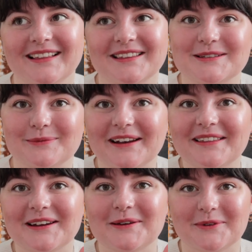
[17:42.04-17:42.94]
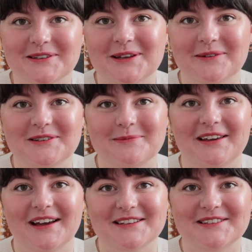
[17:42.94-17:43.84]
the sweater that I was going to be
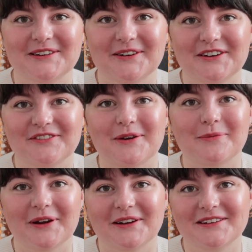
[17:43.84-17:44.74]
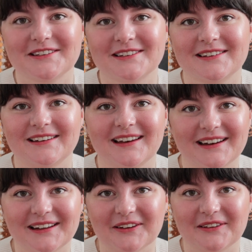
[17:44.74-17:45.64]
casting on if I weren't
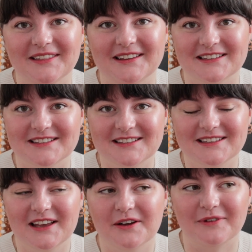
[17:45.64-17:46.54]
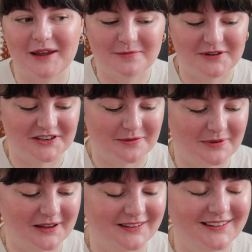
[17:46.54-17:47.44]
knitting on this rainbow
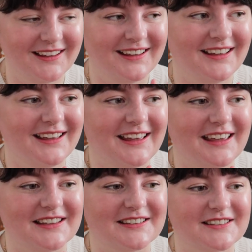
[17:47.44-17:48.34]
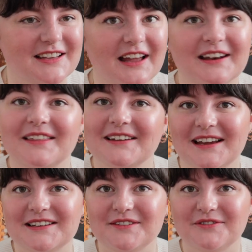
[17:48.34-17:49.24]
jumper is another
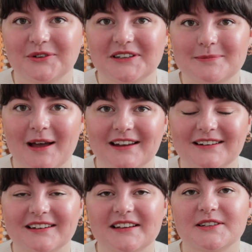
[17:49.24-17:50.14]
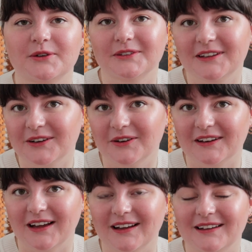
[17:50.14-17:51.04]
1940s pattern. It's called the
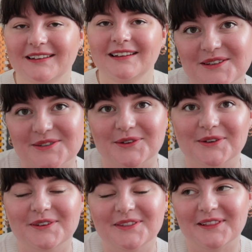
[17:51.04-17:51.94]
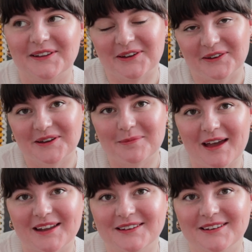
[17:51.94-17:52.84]
Conga. So the Lakonga
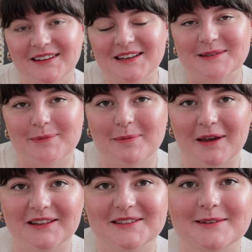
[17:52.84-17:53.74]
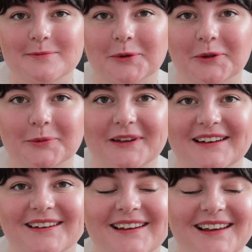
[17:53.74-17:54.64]
pattern is by Patterns and
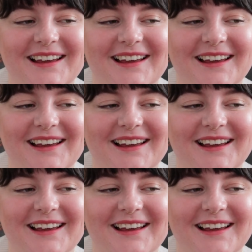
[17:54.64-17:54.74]
Baldwin.